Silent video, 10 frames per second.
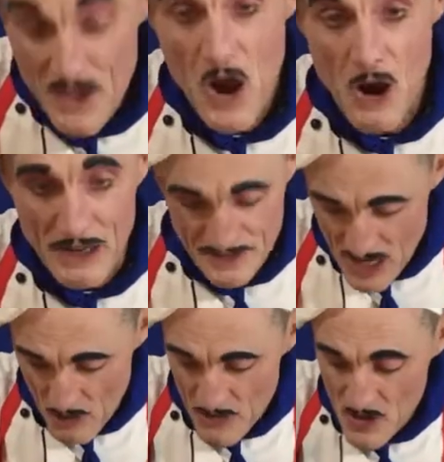Alright,
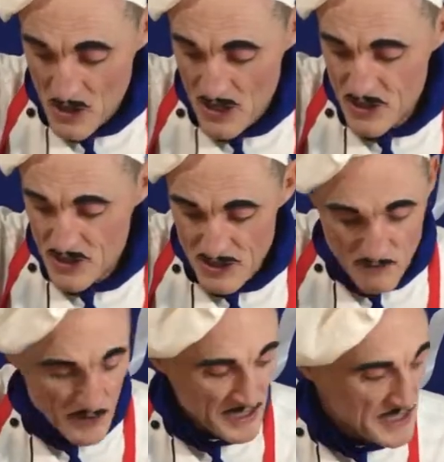now, let's see if
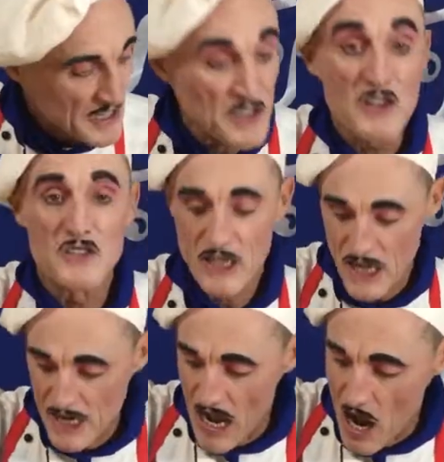I can get the
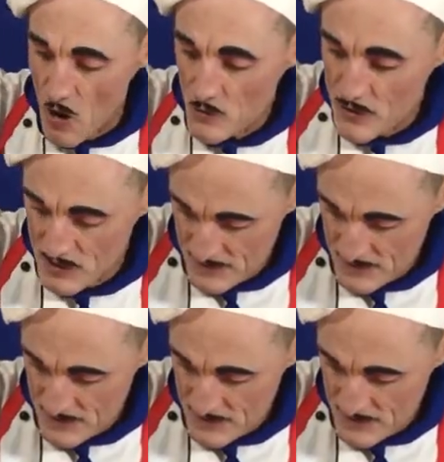cake out.